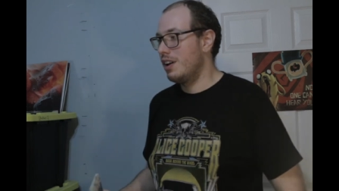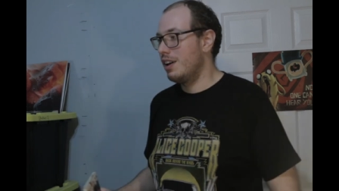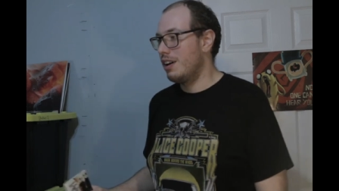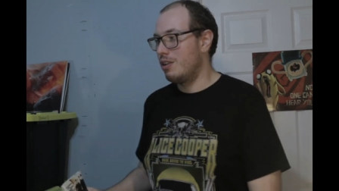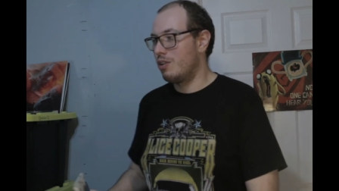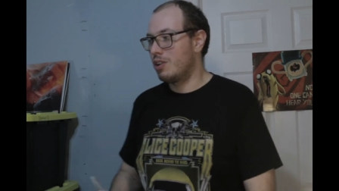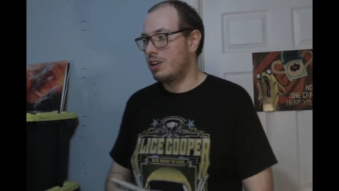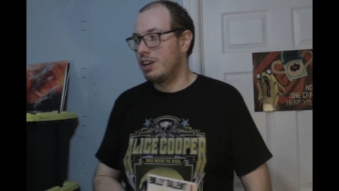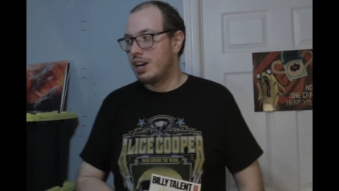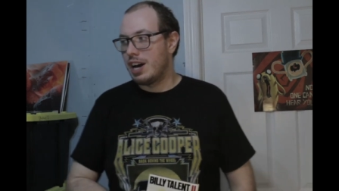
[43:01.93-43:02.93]
Are
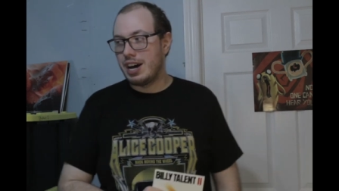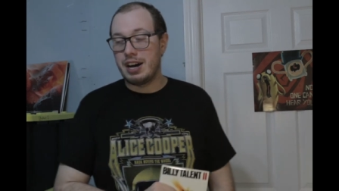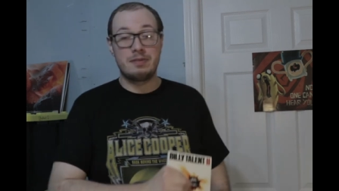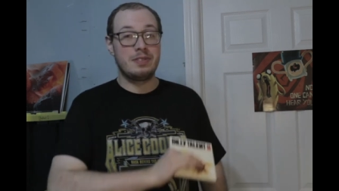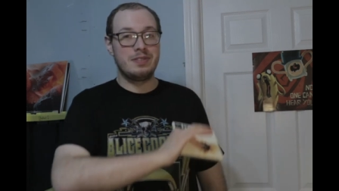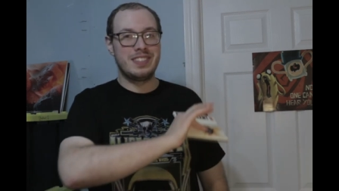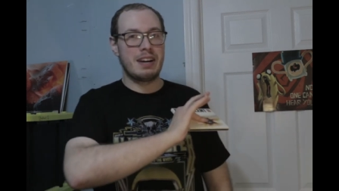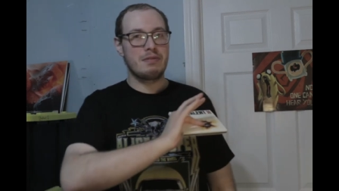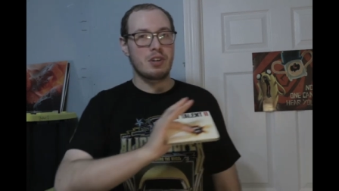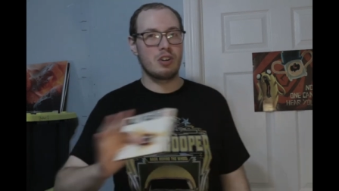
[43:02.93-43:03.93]
uh, if you've
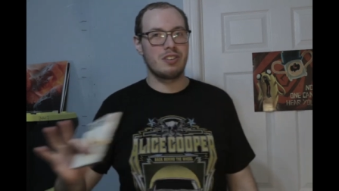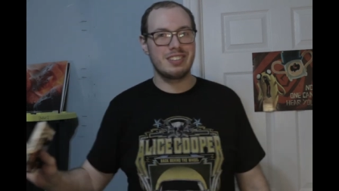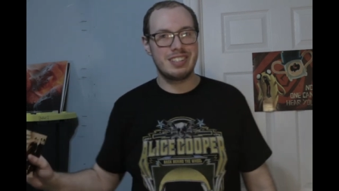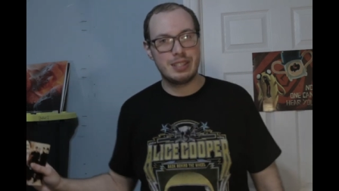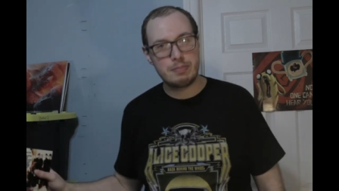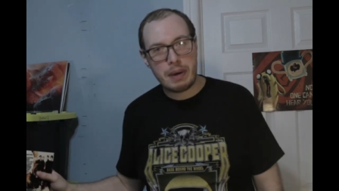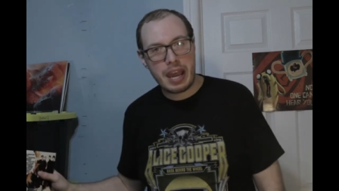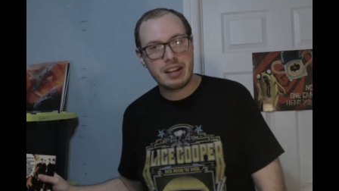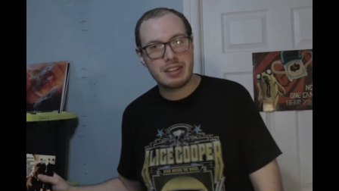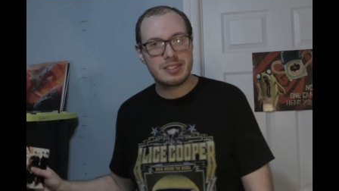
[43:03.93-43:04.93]
never heard of these
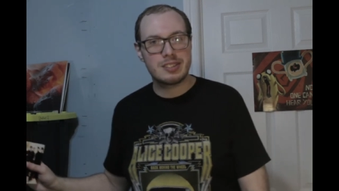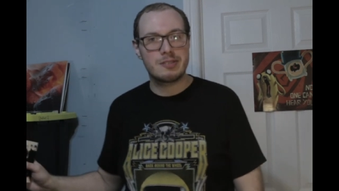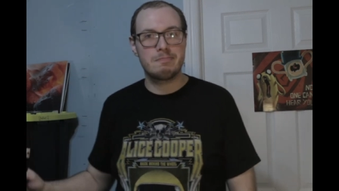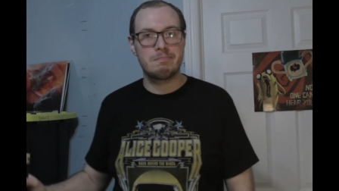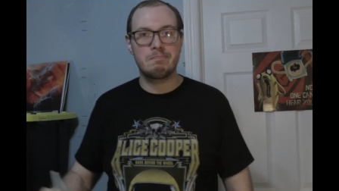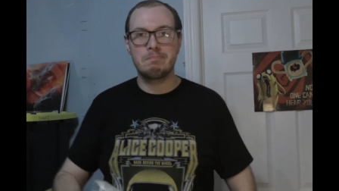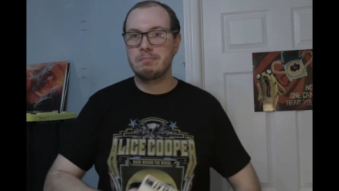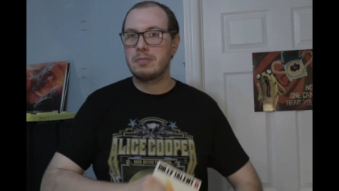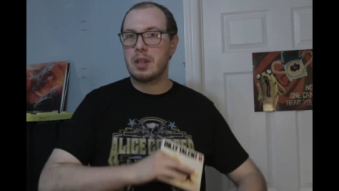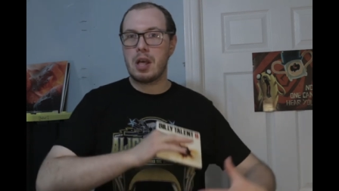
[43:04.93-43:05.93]
bands,
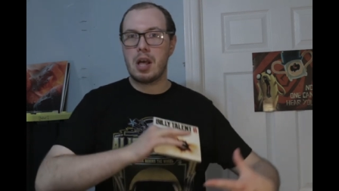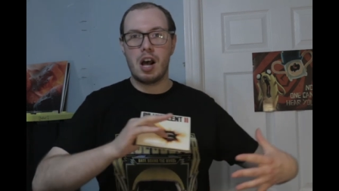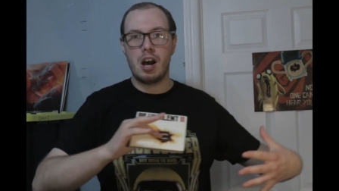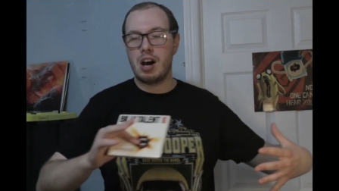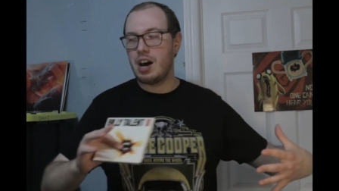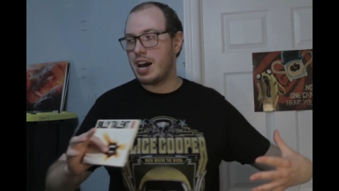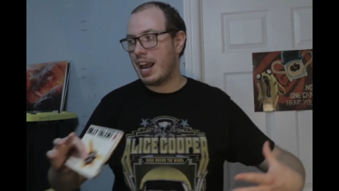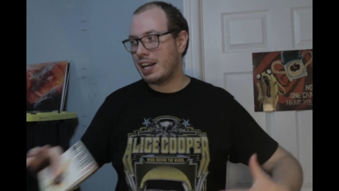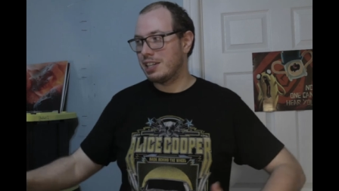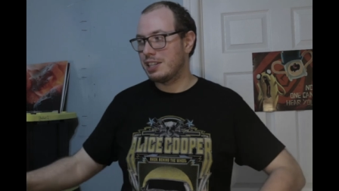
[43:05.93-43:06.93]
uh,
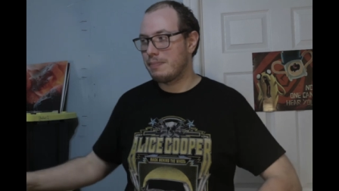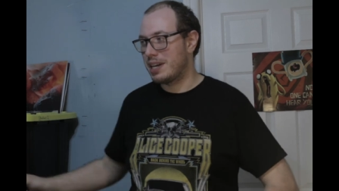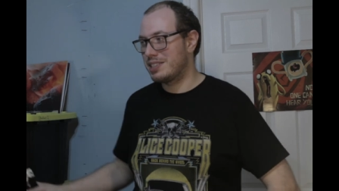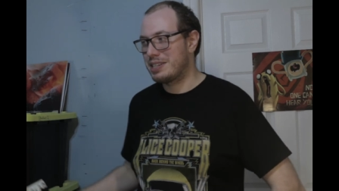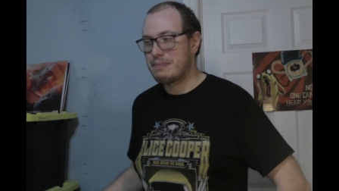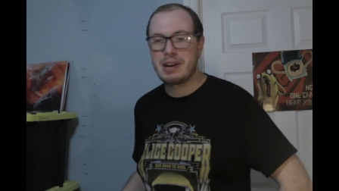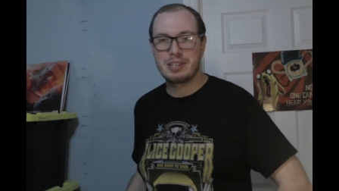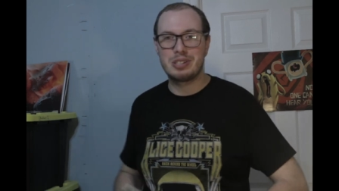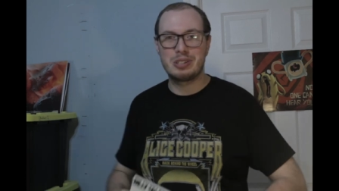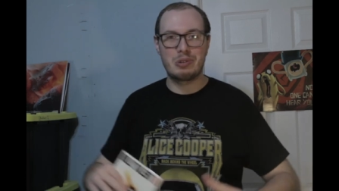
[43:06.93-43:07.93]
any of the bands I
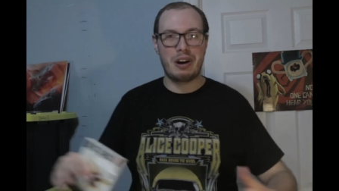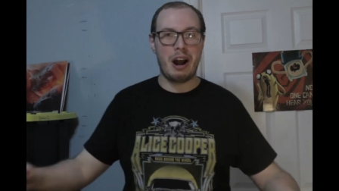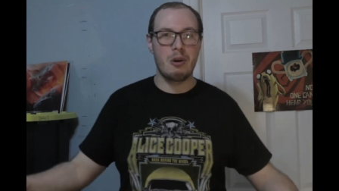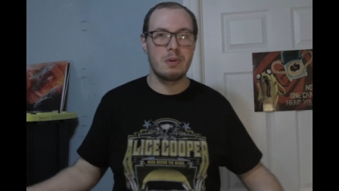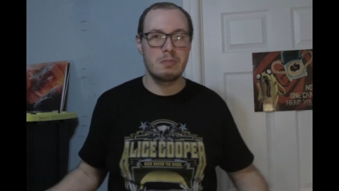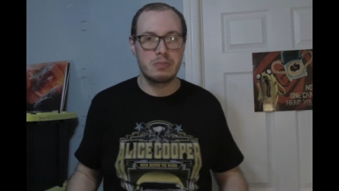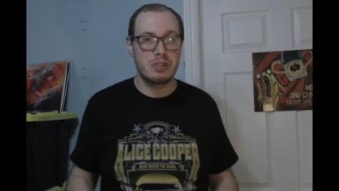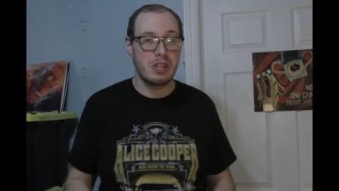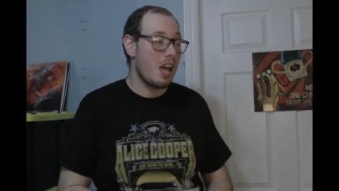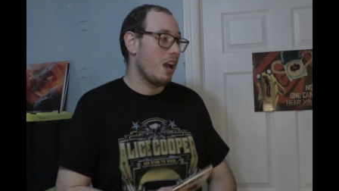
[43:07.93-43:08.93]
mentioned or
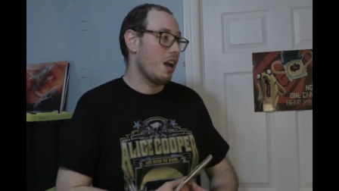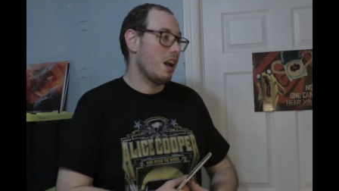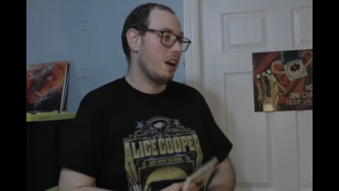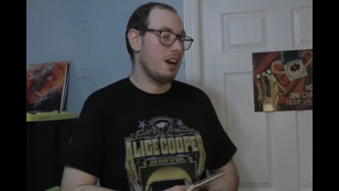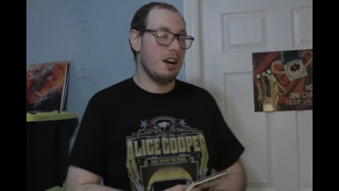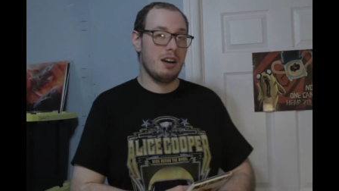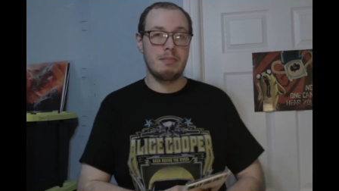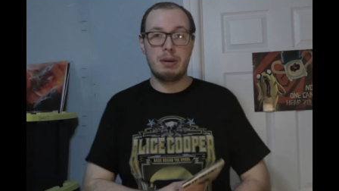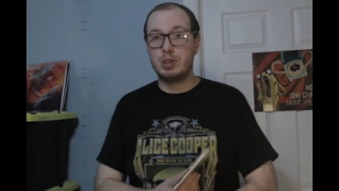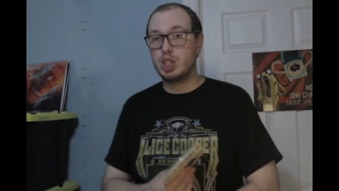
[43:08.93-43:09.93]
albums, uh,
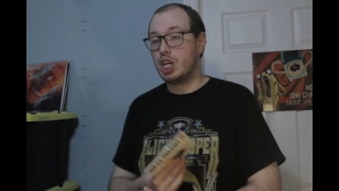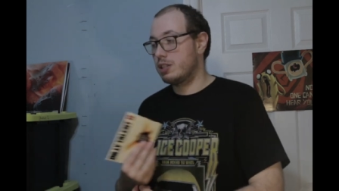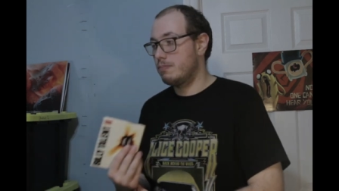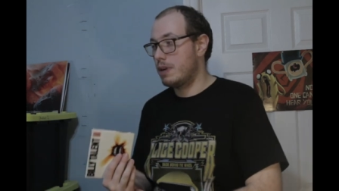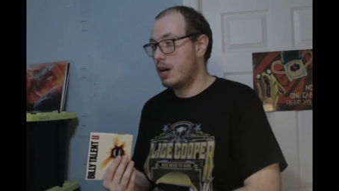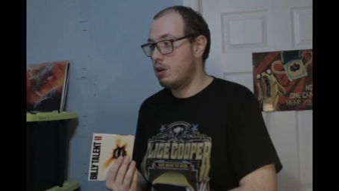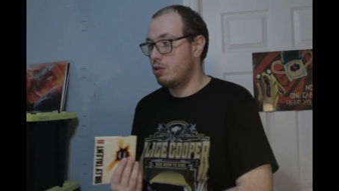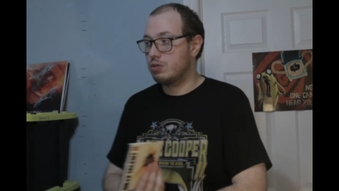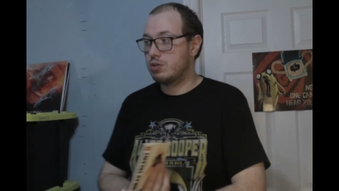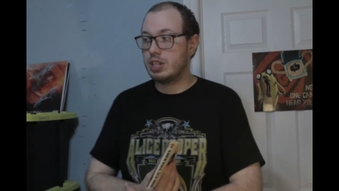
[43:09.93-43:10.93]
maybe check them
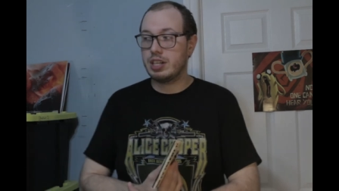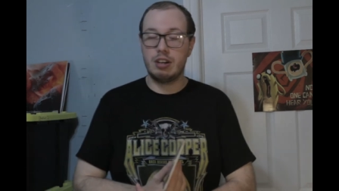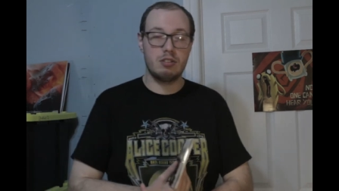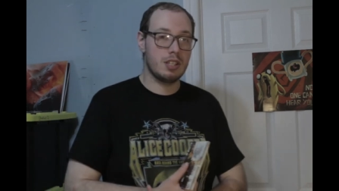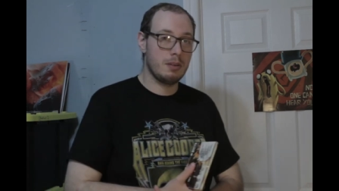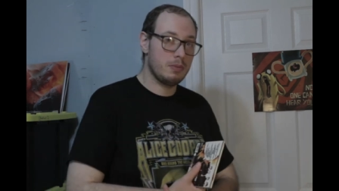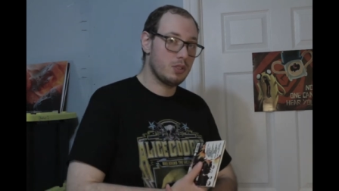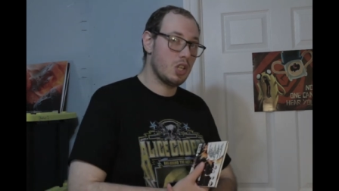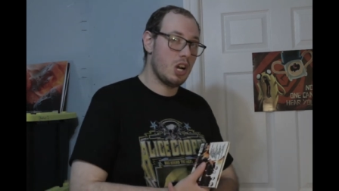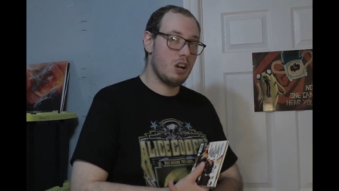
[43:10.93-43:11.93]
out. Check out a couple
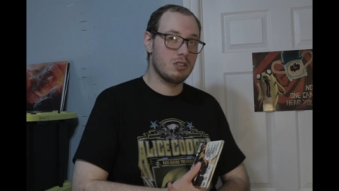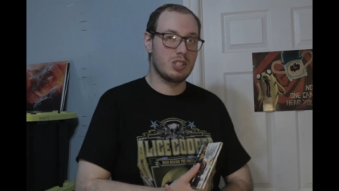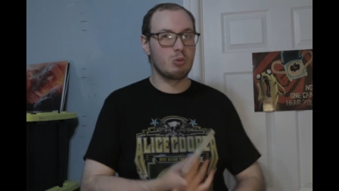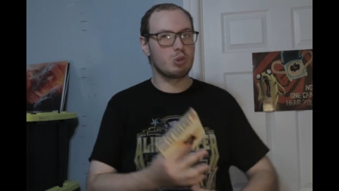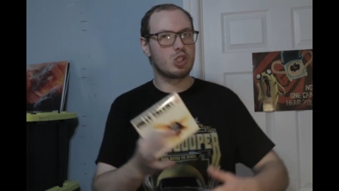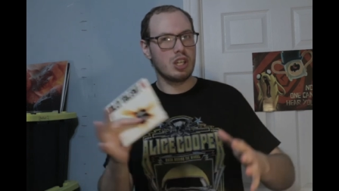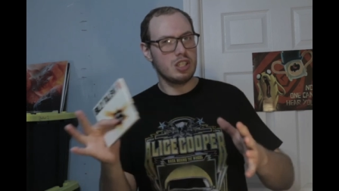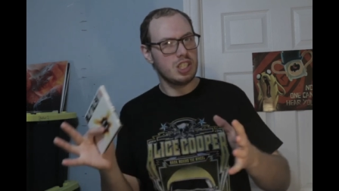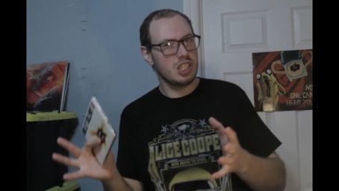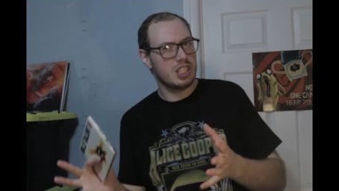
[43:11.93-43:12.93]
songs. Don't
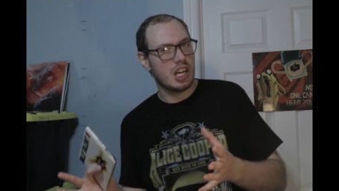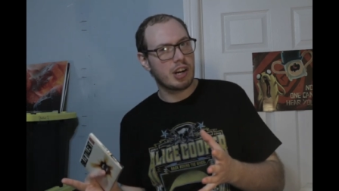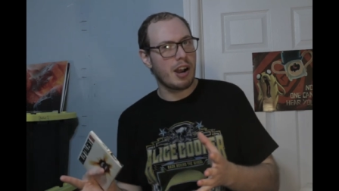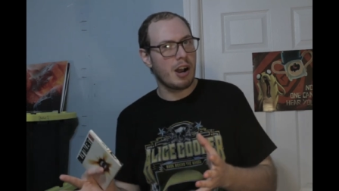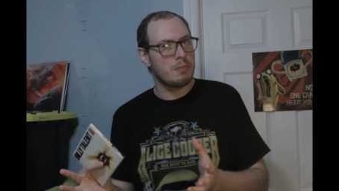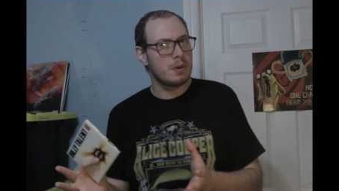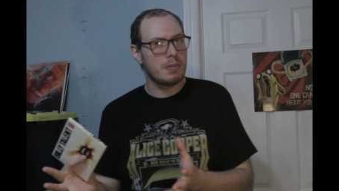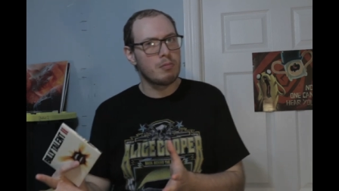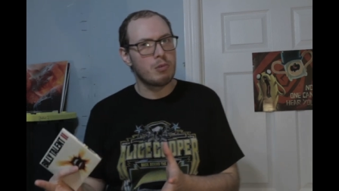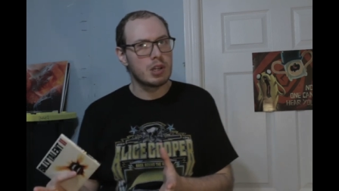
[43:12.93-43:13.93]
judge an entire album
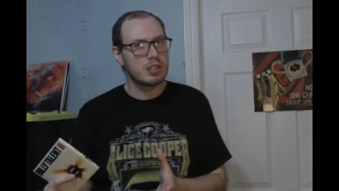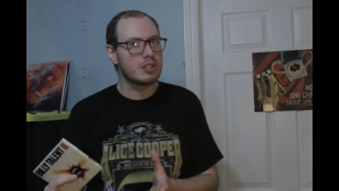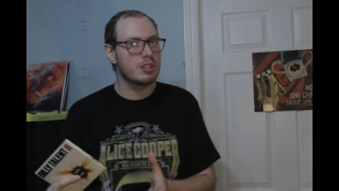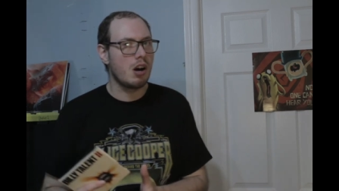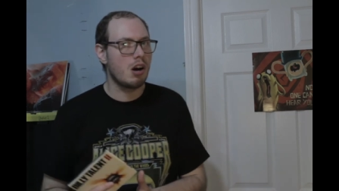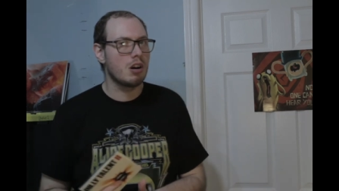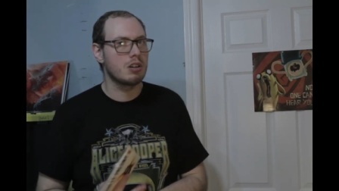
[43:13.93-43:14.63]
on one song.